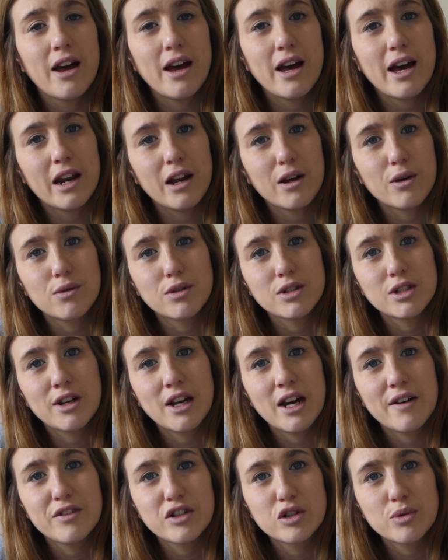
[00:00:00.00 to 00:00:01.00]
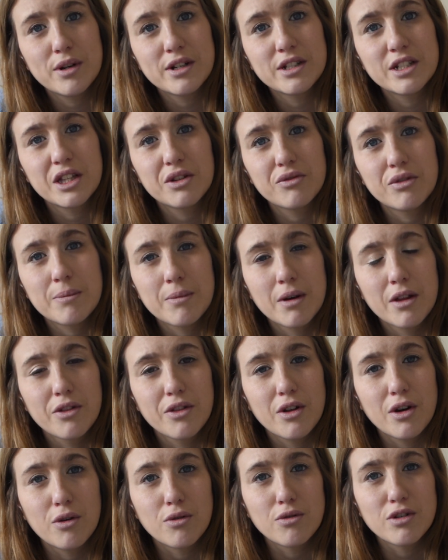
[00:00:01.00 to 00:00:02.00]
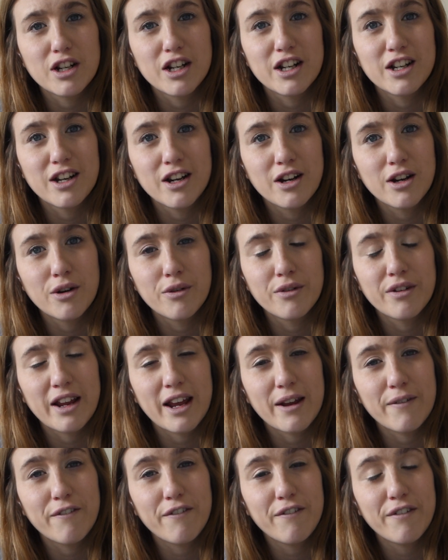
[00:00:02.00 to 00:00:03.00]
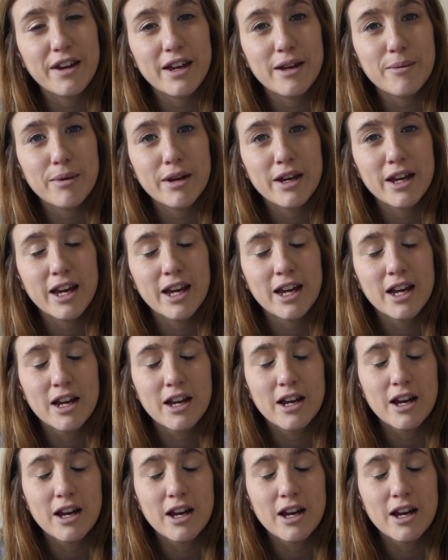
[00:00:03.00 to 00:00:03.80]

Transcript: and I also have a 23-month-old girl named Phoebe.